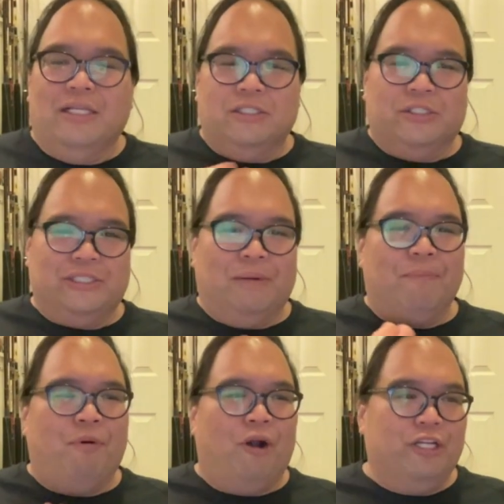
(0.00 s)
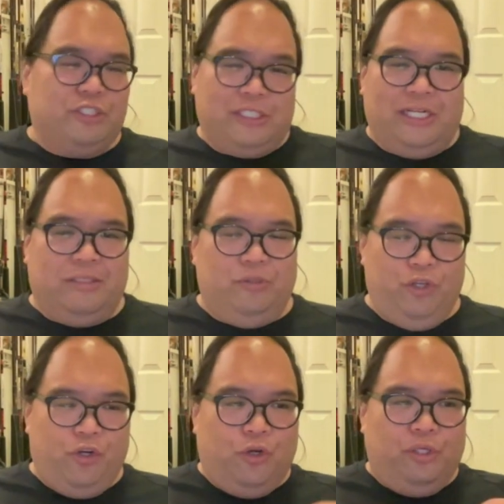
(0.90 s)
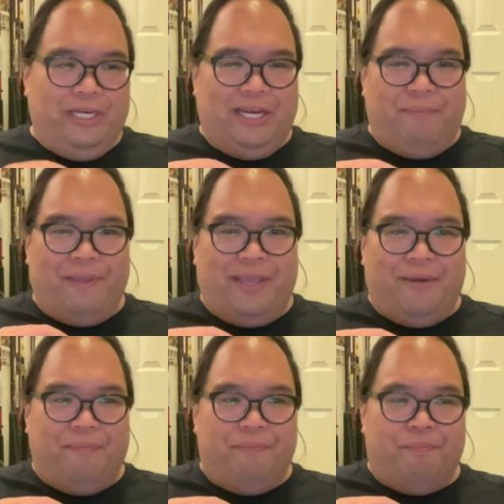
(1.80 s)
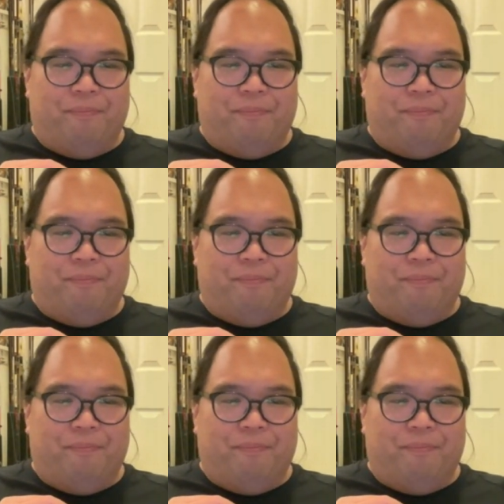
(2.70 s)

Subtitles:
Some parts, a little bit